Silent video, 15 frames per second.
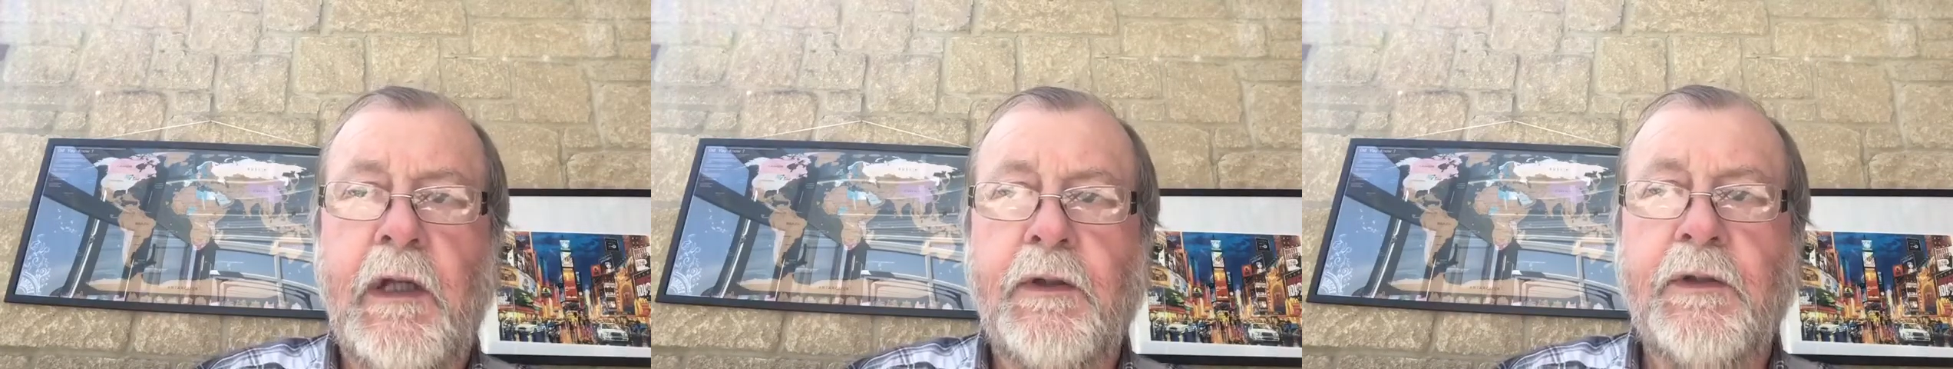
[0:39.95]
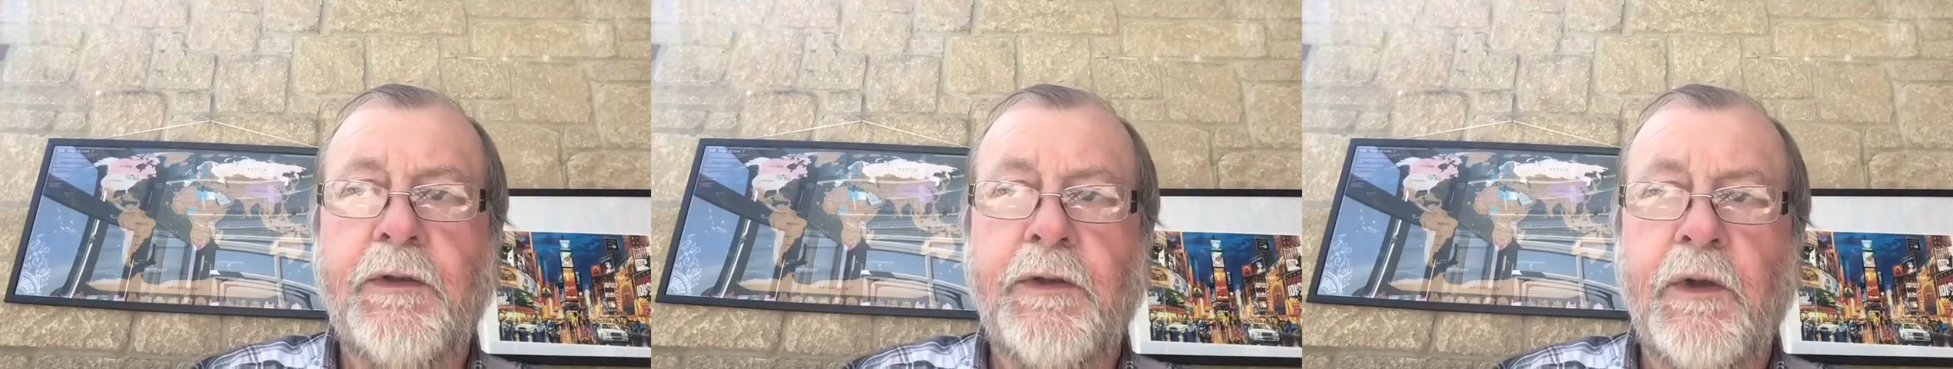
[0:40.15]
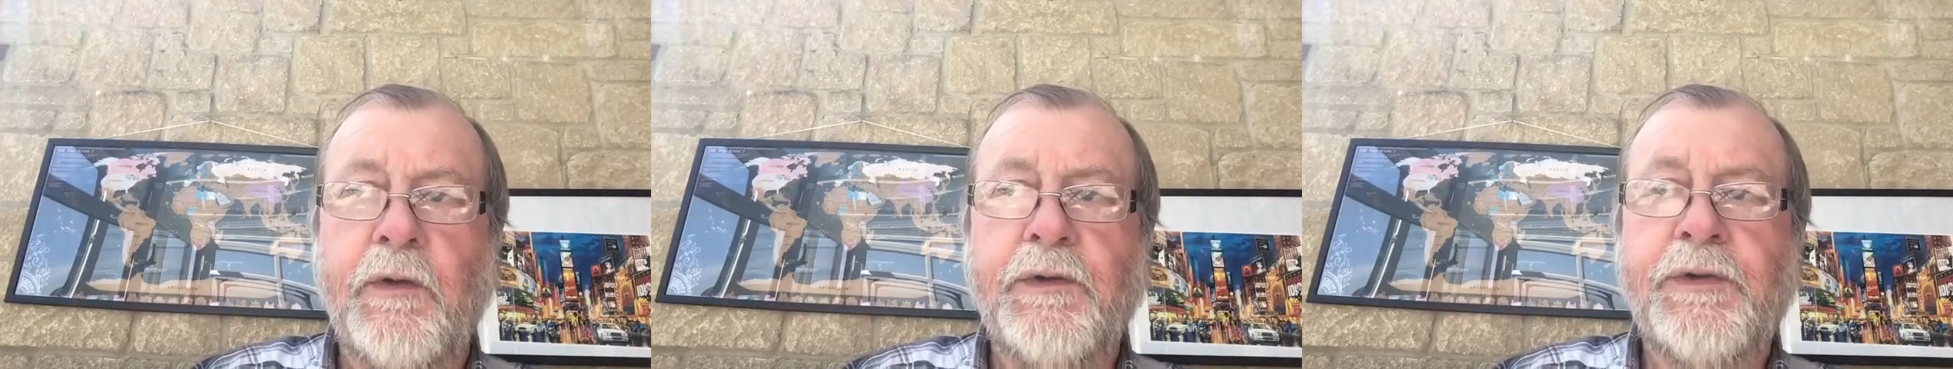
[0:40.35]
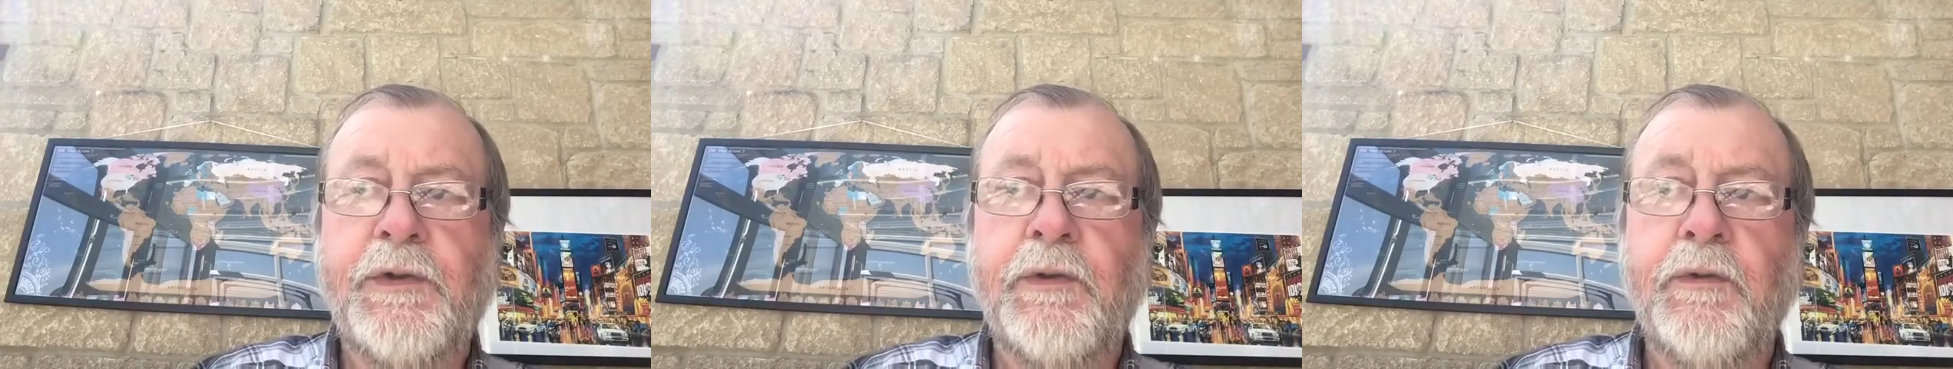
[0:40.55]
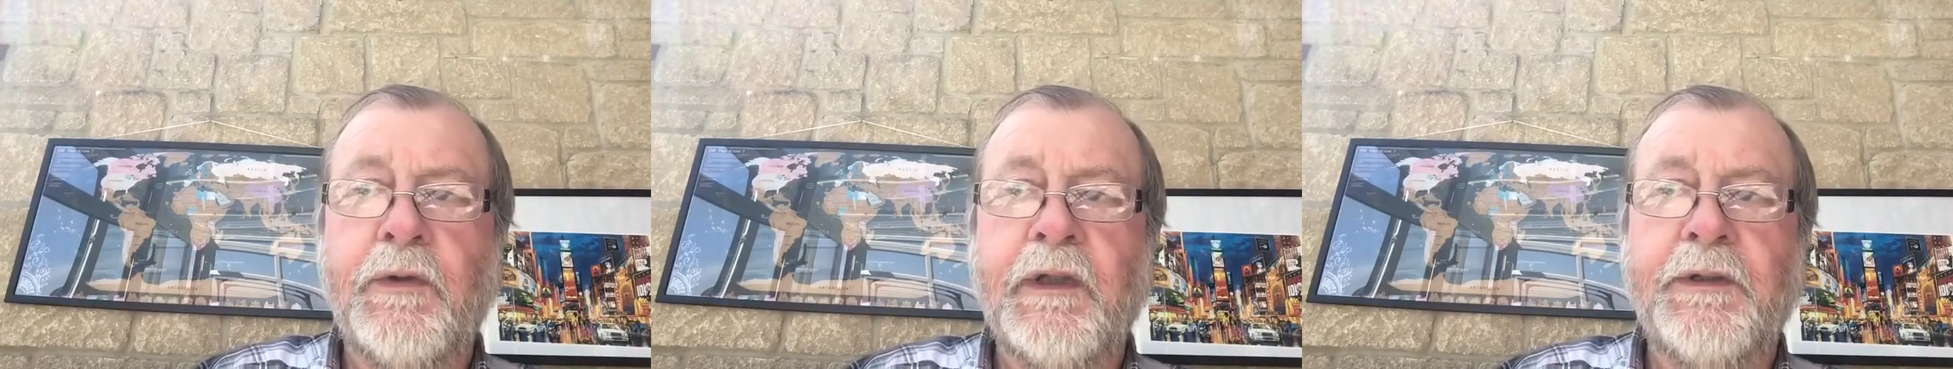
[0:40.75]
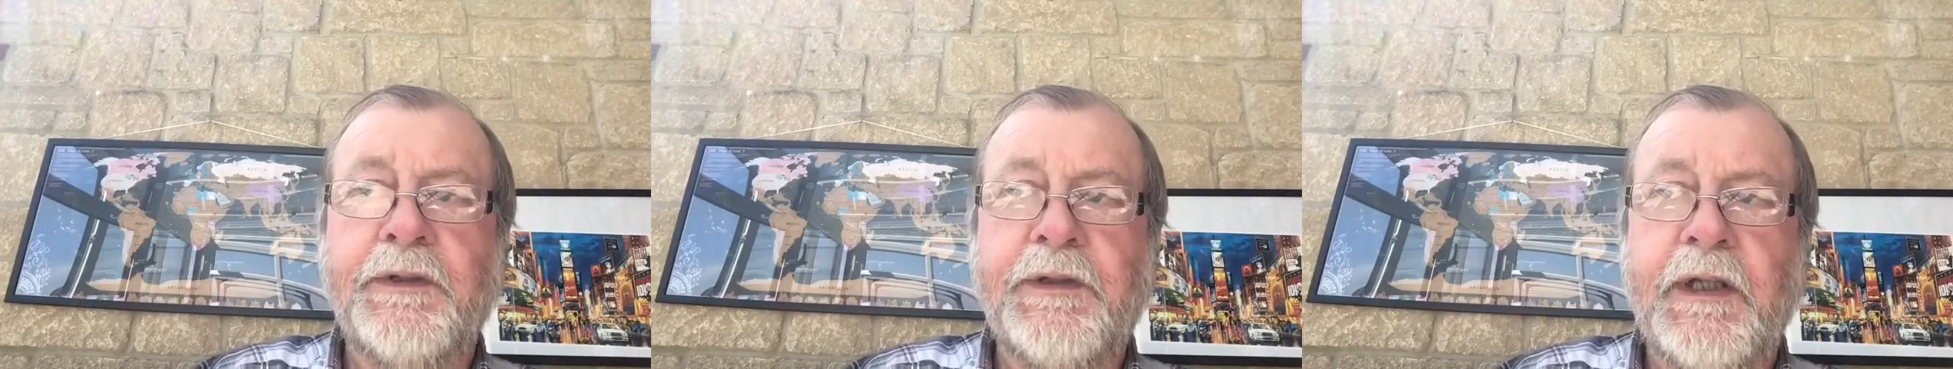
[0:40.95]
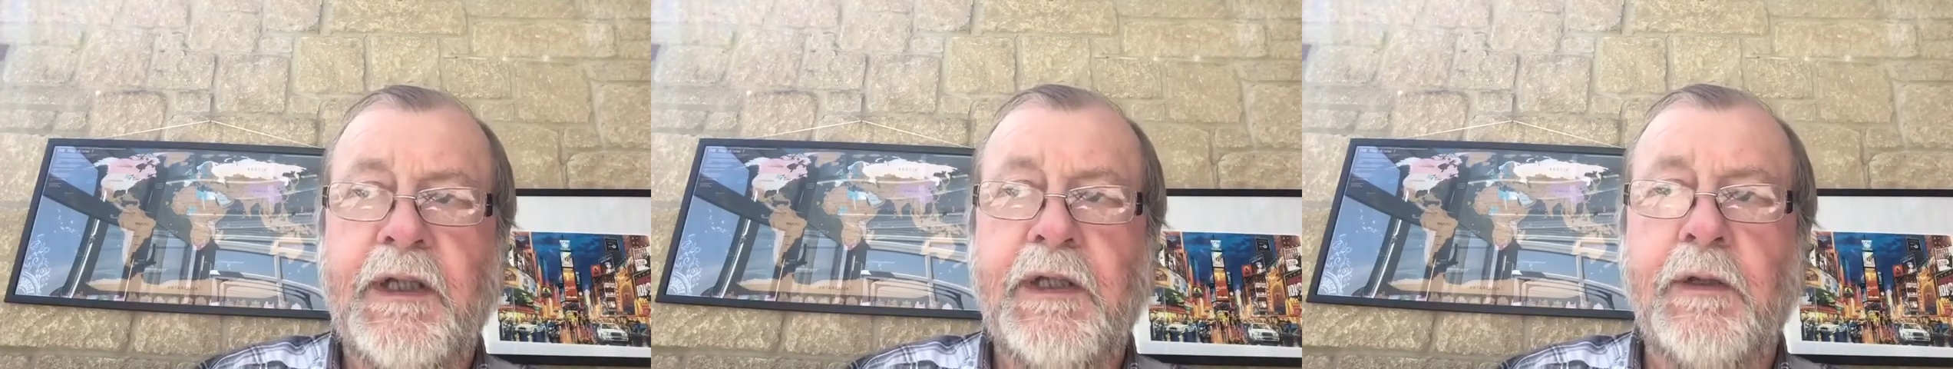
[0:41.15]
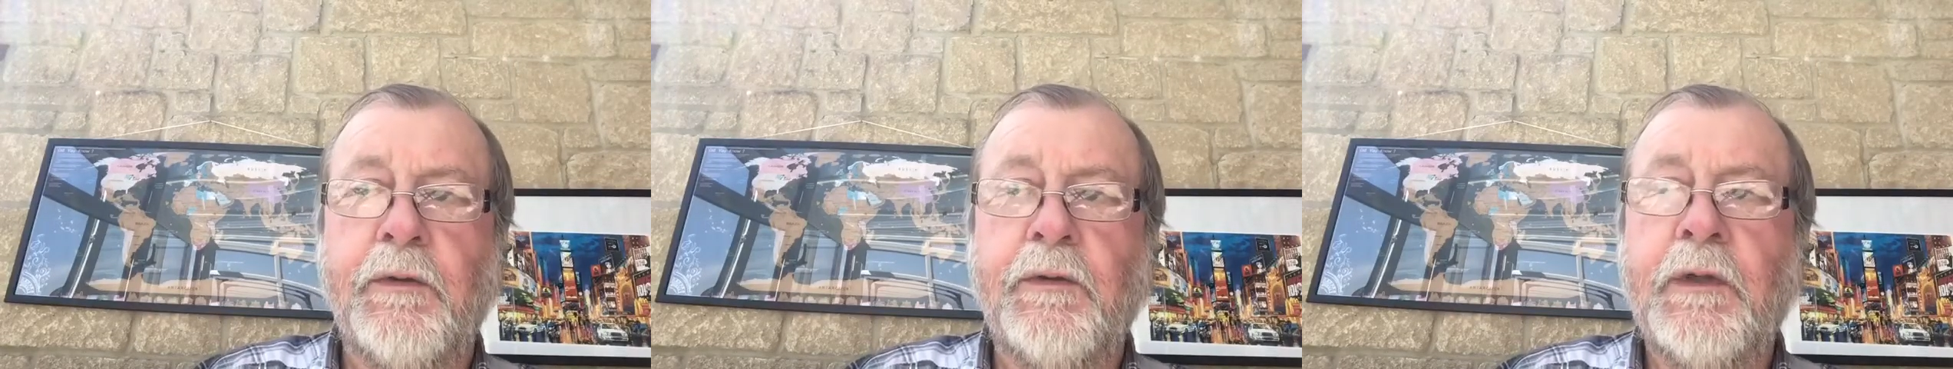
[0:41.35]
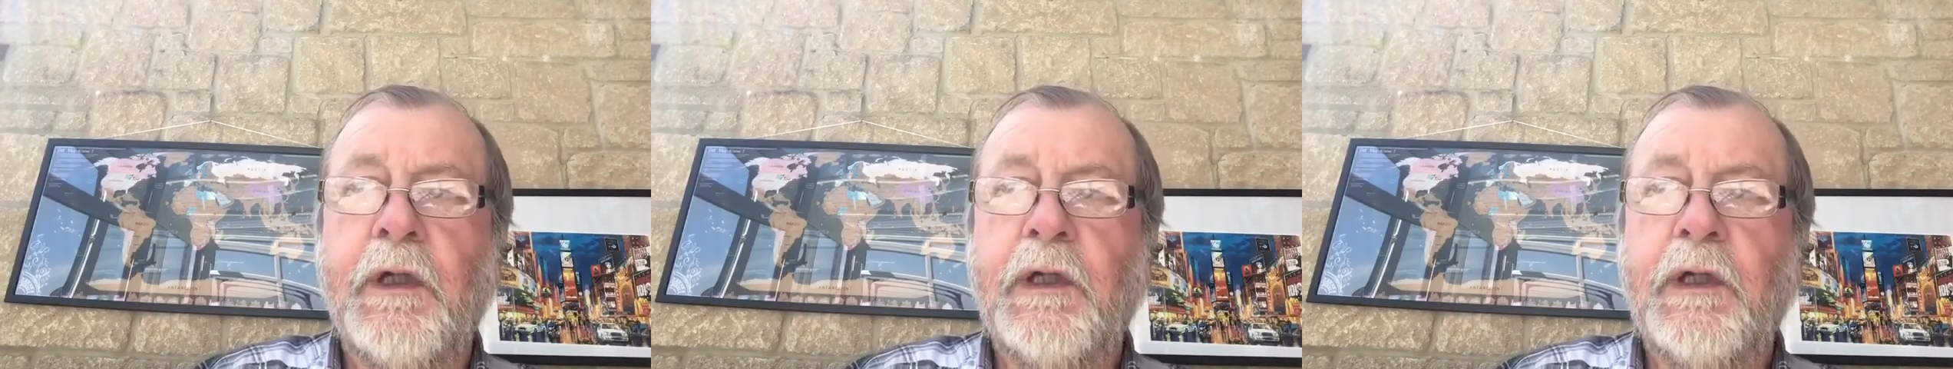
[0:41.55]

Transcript: to those who continue